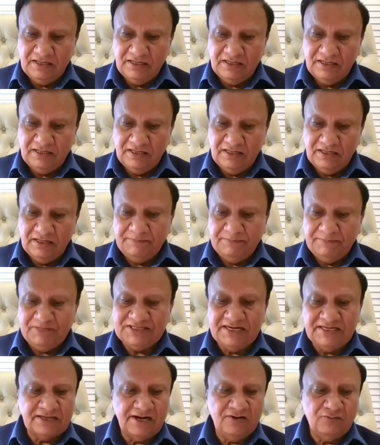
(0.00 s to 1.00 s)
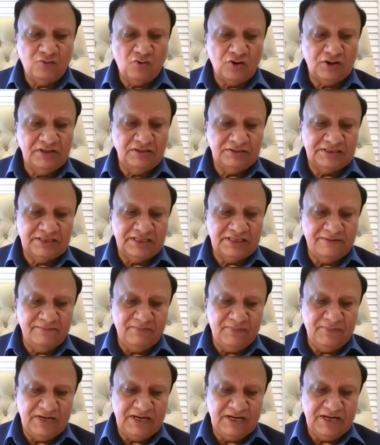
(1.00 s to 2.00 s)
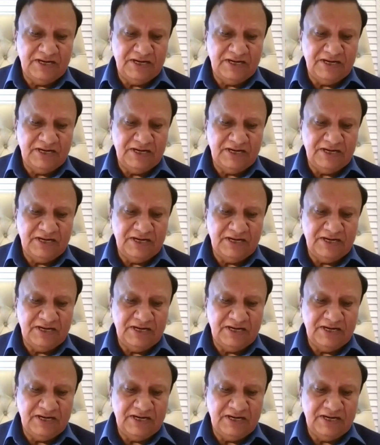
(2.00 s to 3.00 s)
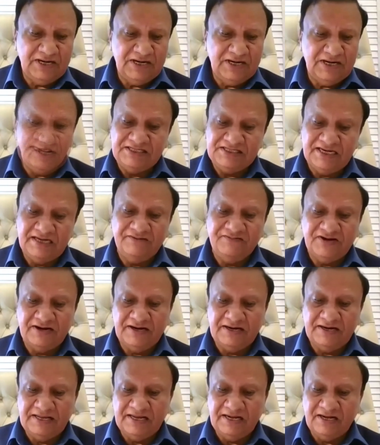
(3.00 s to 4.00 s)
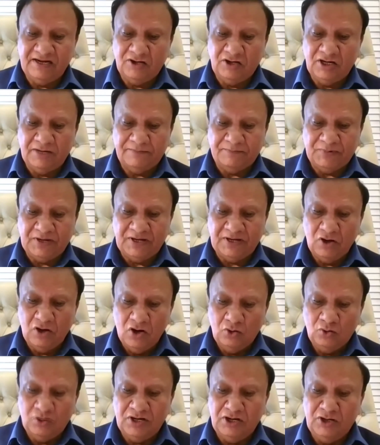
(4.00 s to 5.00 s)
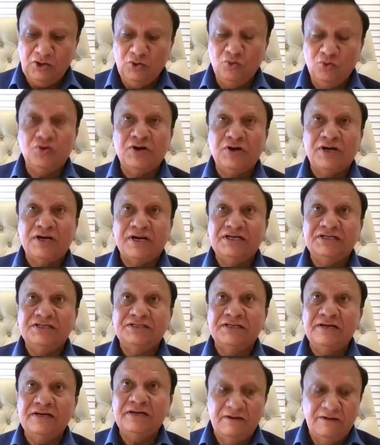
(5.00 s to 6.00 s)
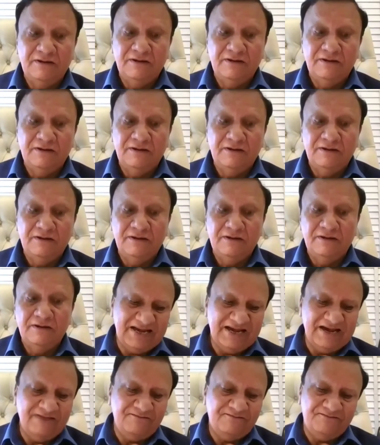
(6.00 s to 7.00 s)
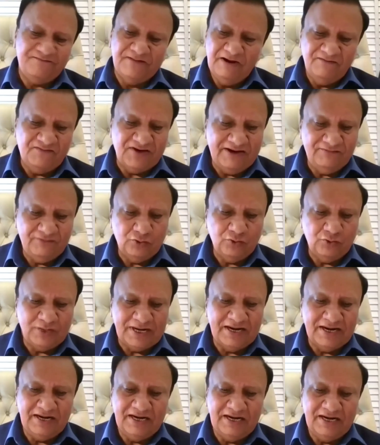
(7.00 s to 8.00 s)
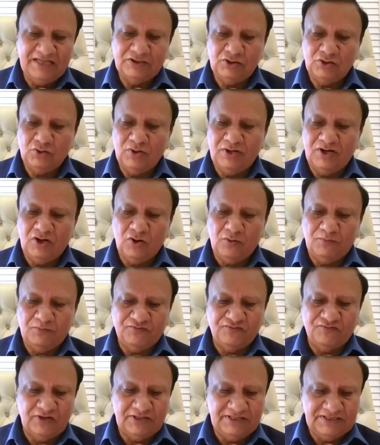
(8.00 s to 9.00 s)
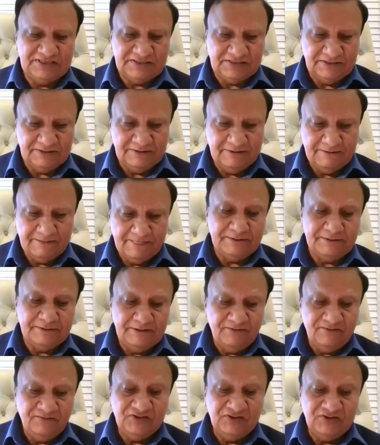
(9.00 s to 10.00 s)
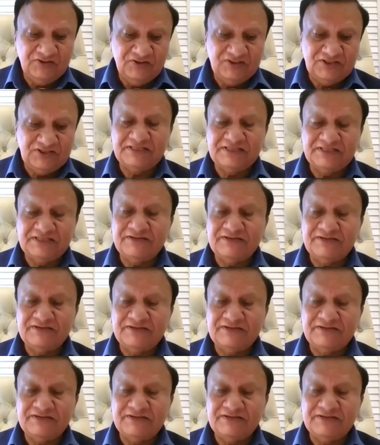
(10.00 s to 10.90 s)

The patient start walking same day, but initial difficulty in adapting to the new correction. He may have 5 to 10 days to adopt for this procedure nowadays.